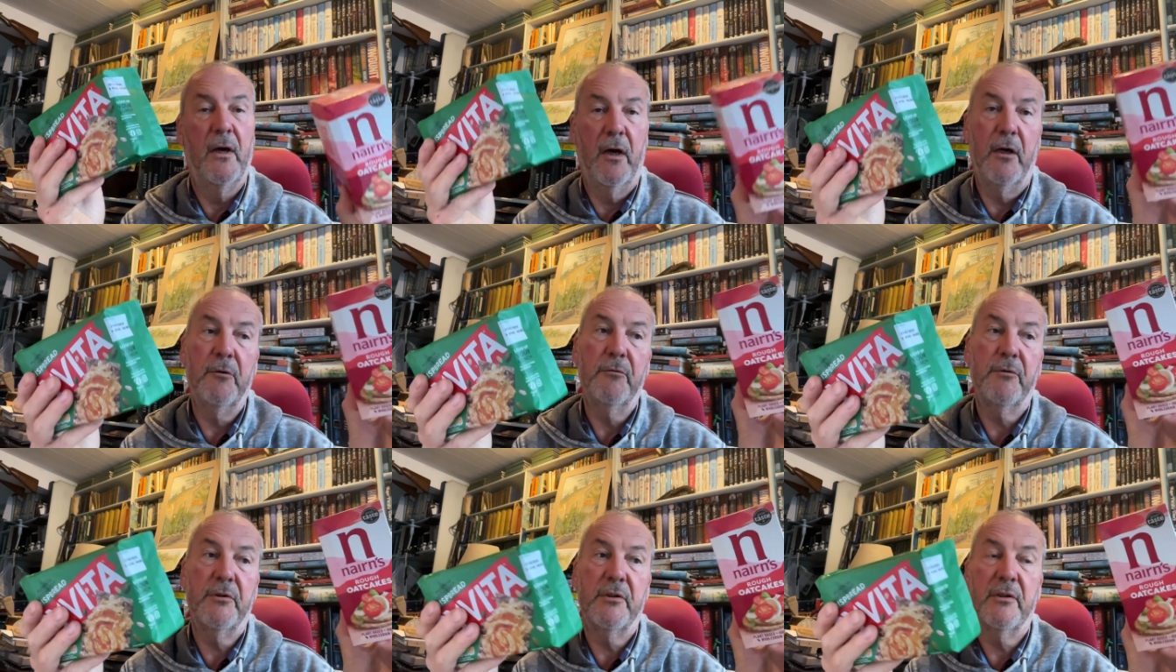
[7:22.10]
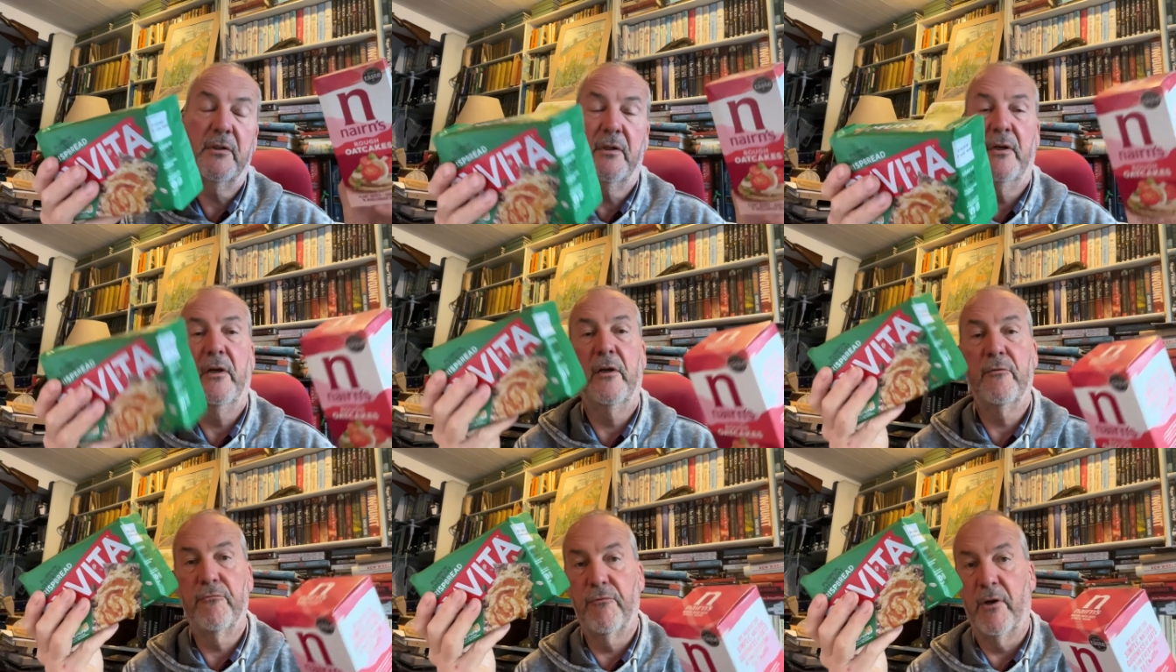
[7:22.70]
oats
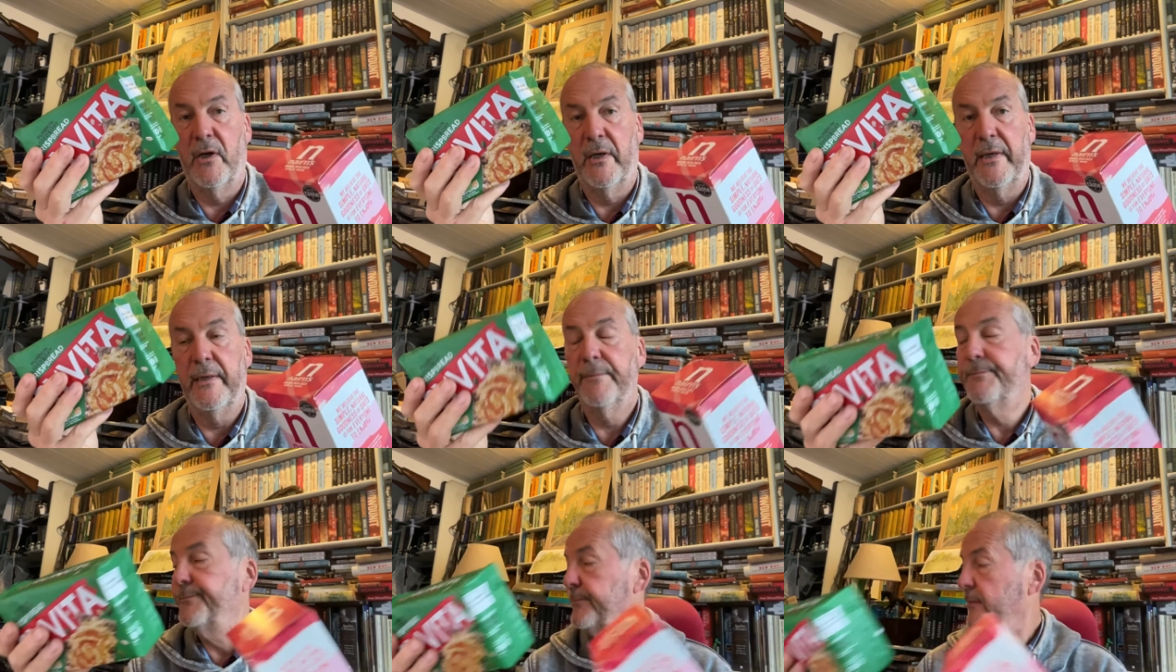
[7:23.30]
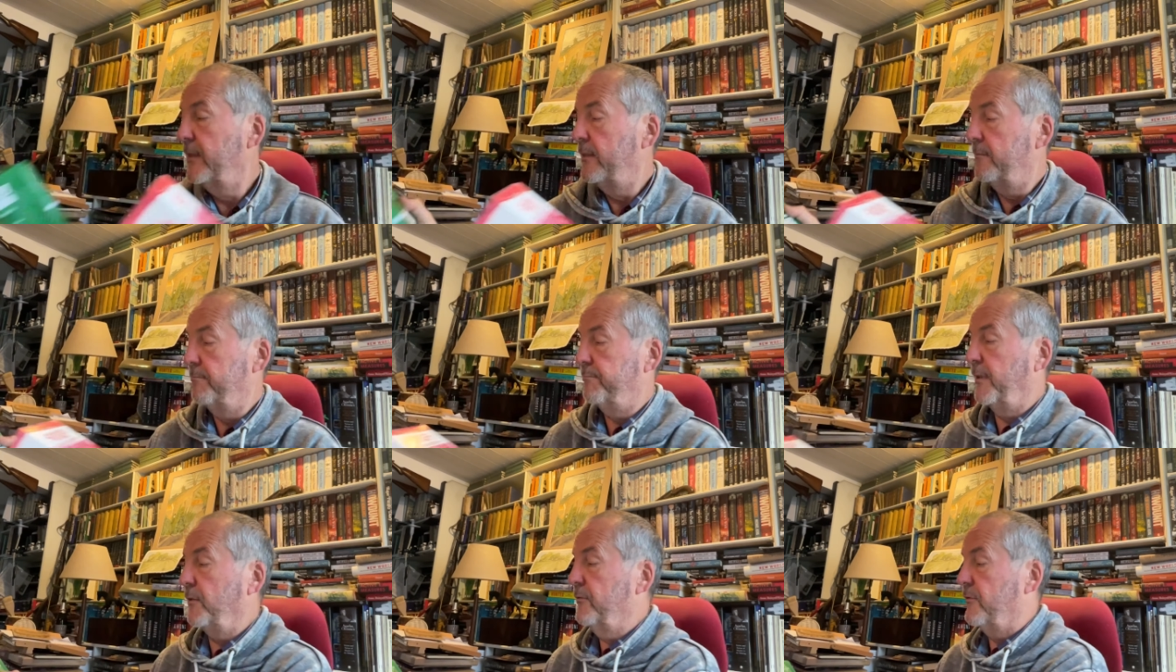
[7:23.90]
and rye,
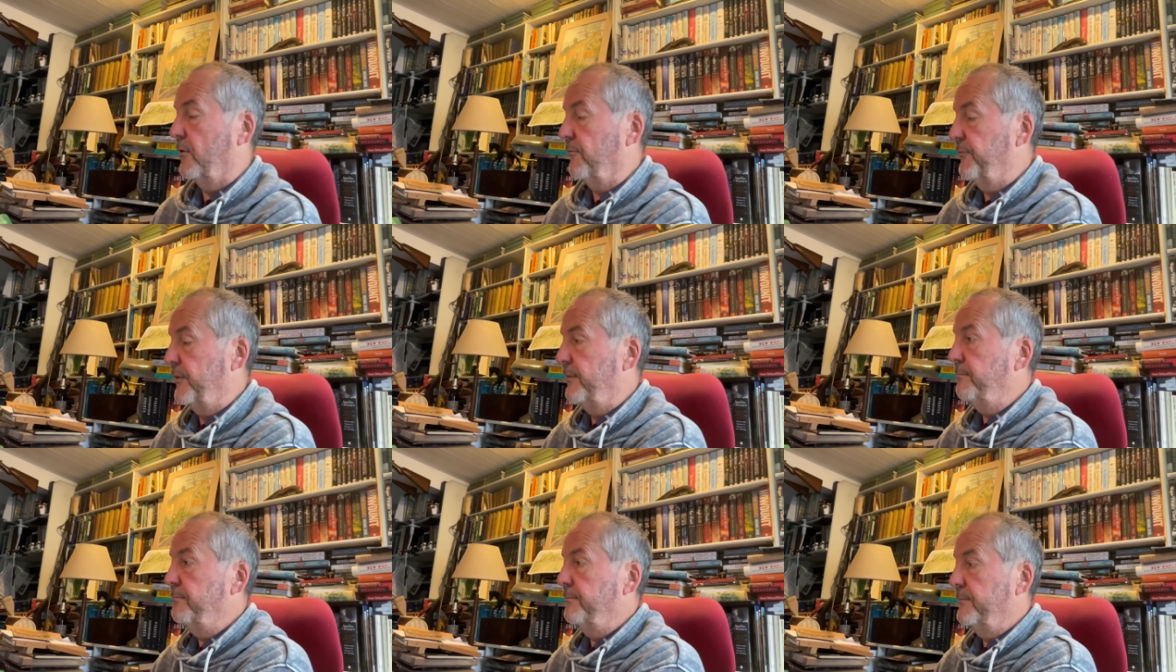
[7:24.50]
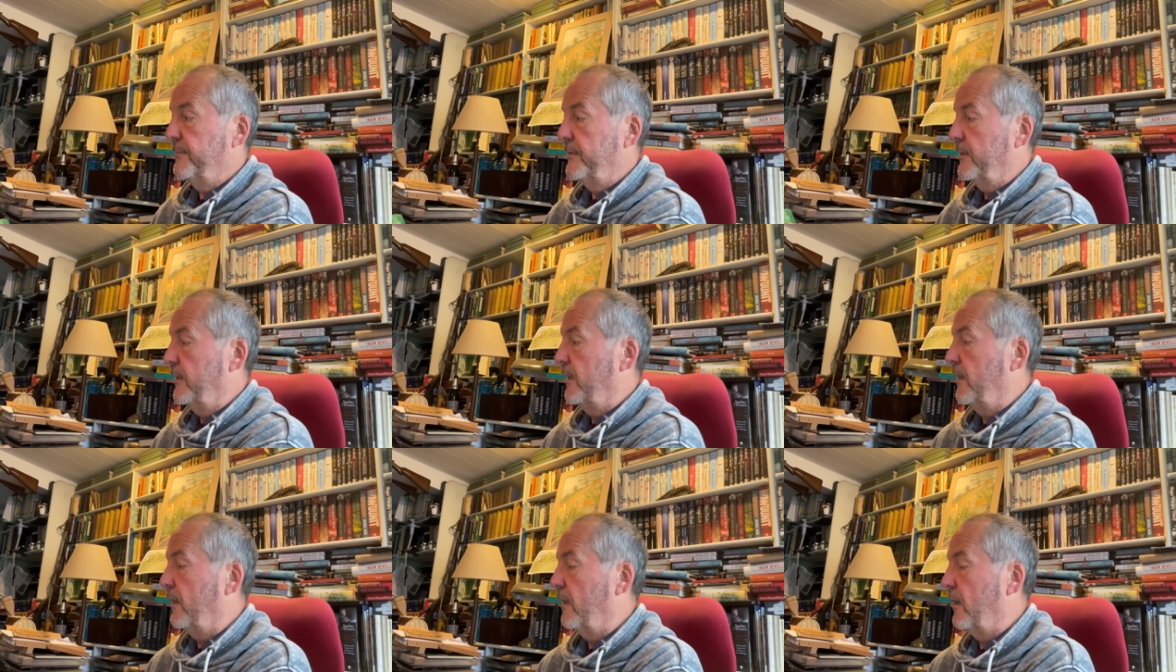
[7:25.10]
both of them
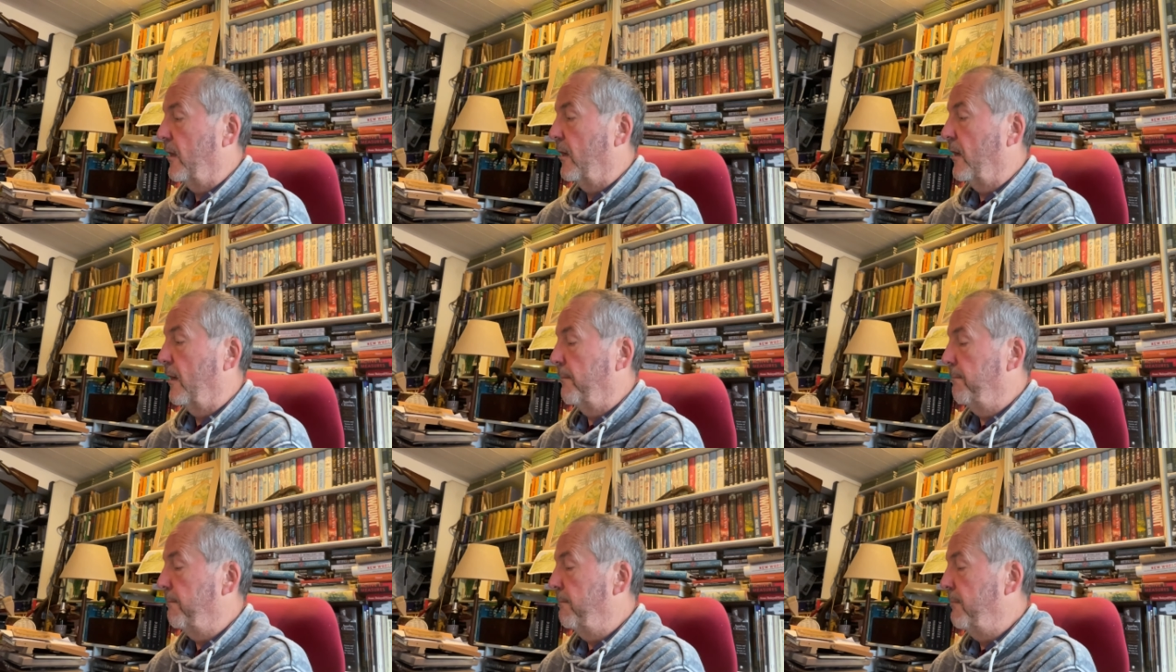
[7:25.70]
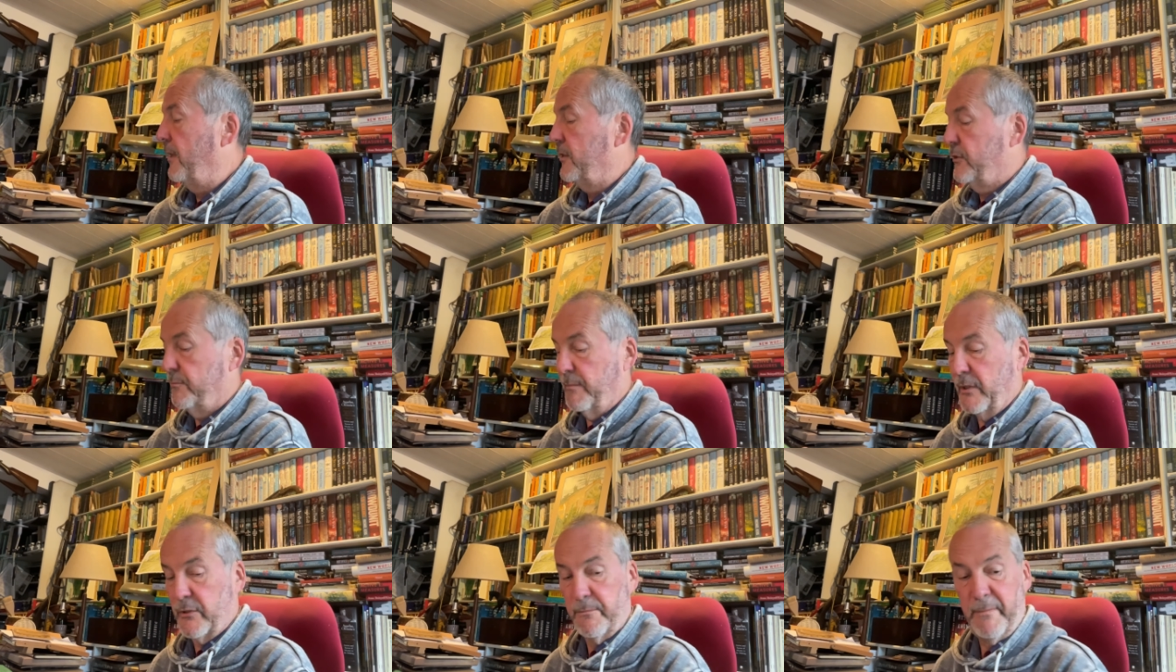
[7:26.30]
are much,
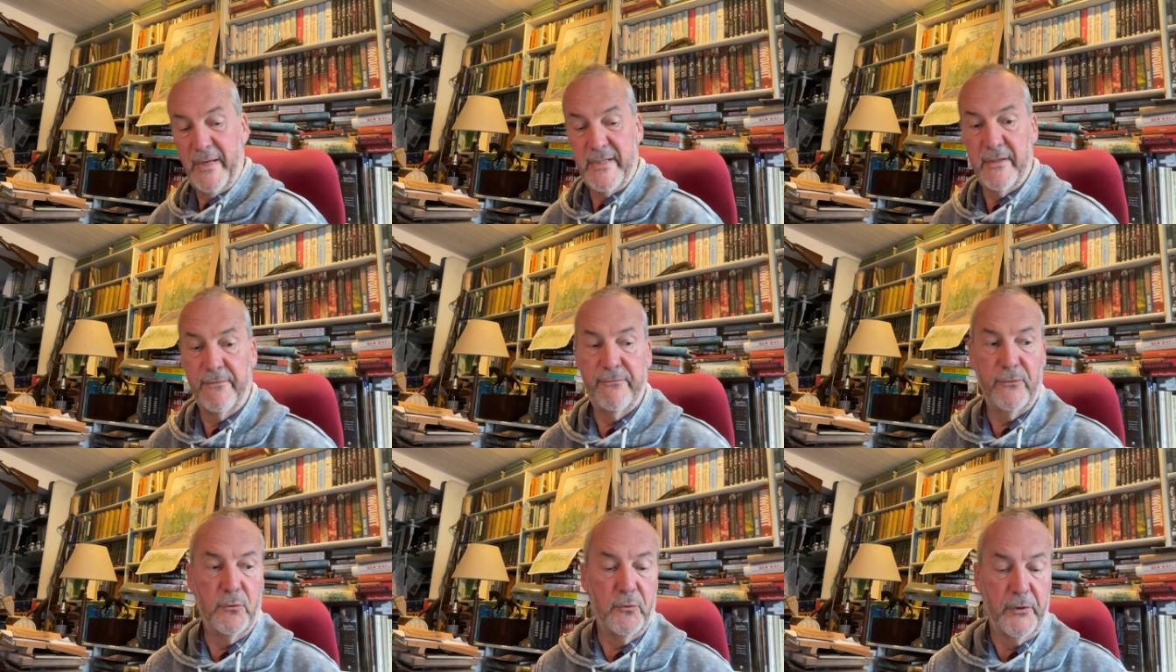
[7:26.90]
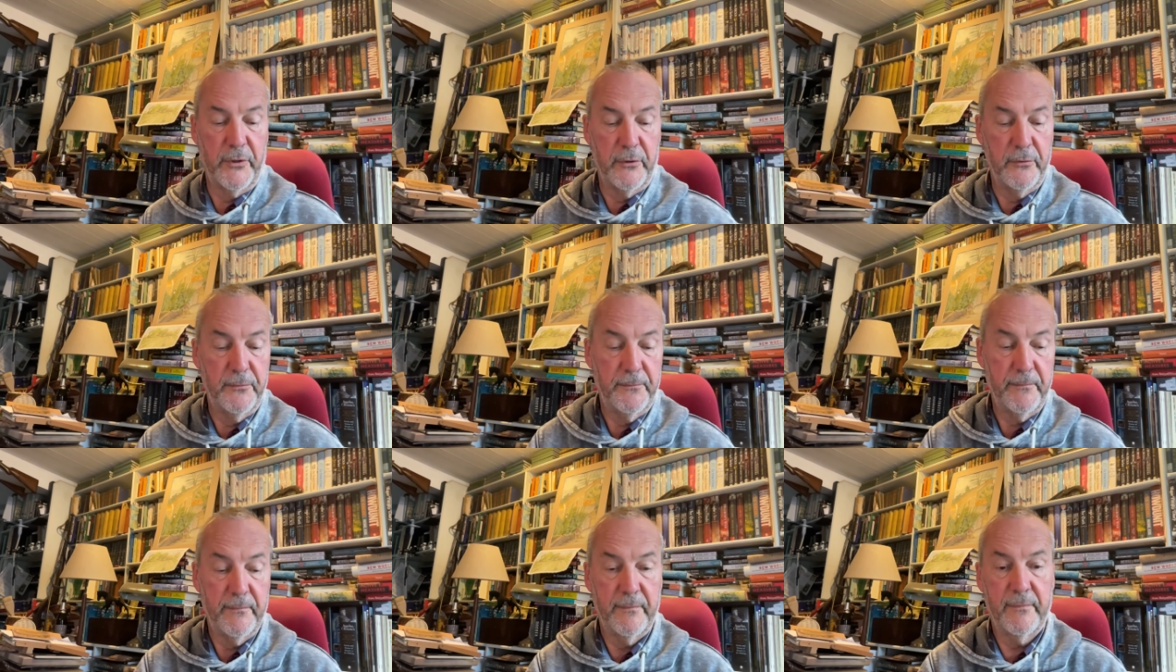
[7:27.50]
much better for you
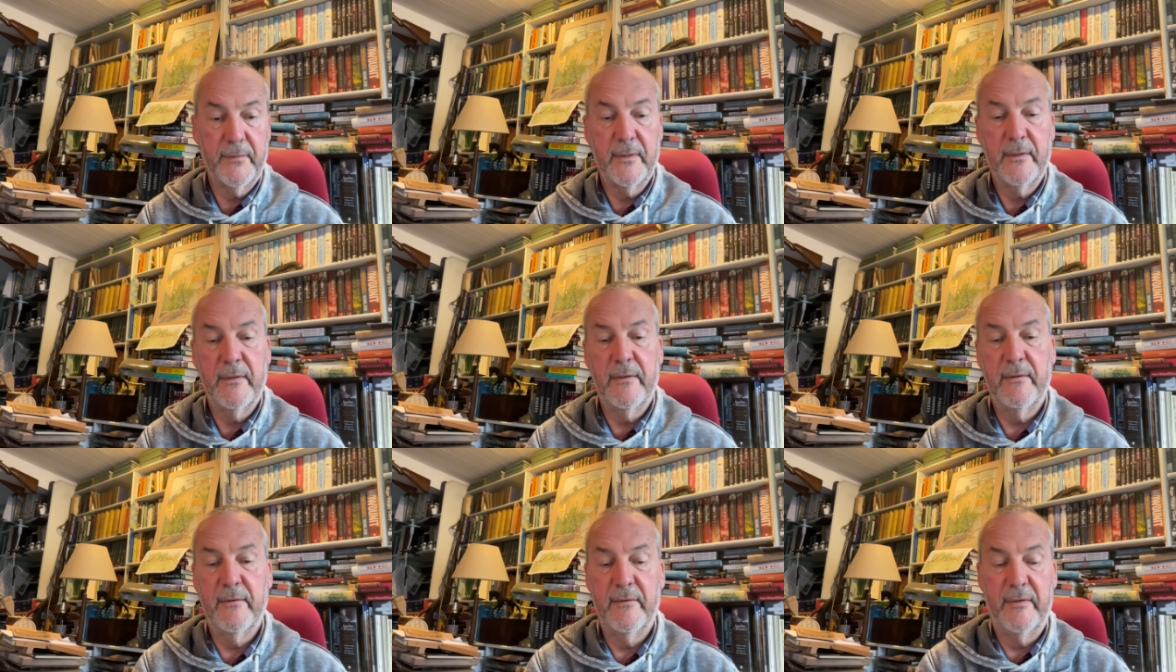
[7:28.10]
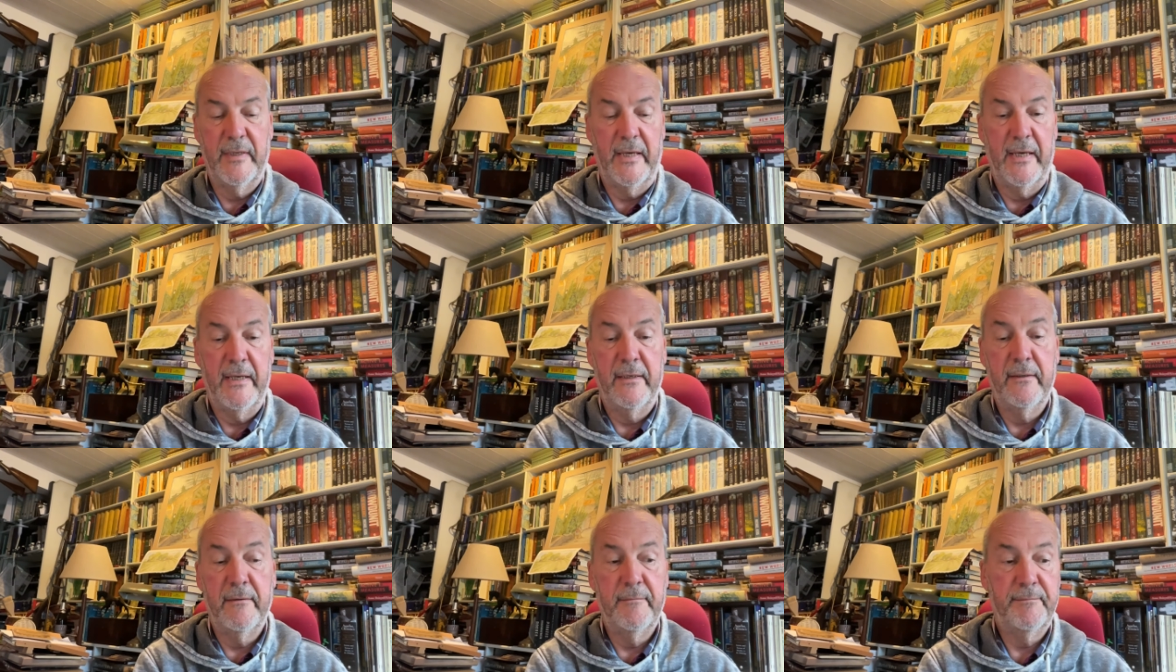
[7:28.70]

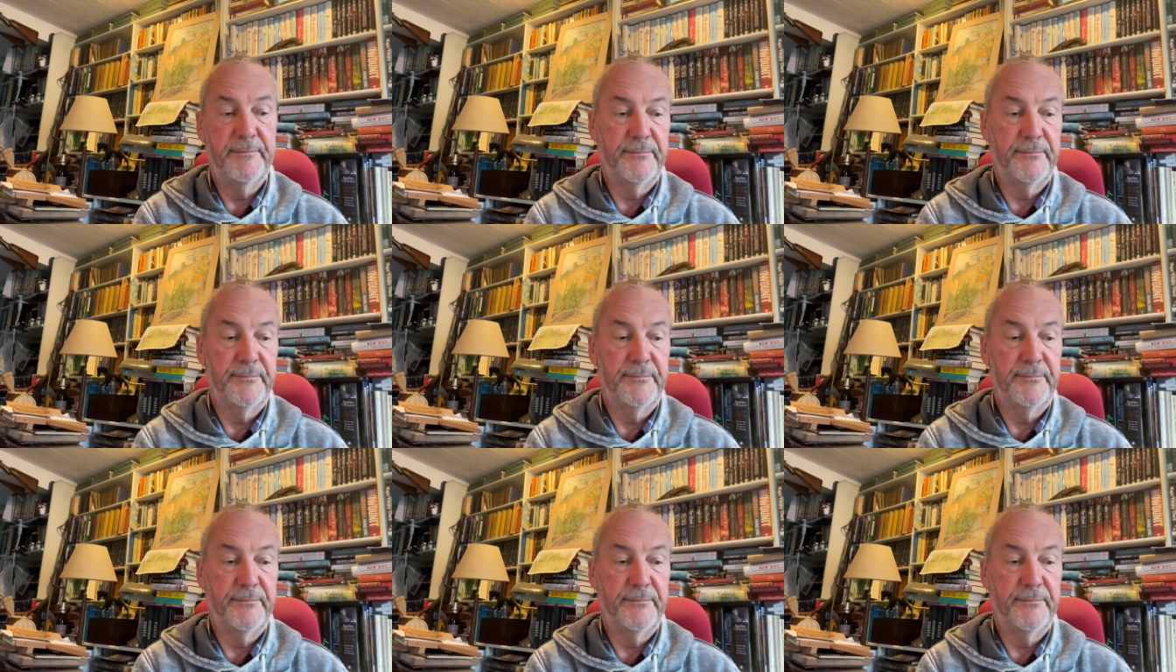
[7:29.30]
than,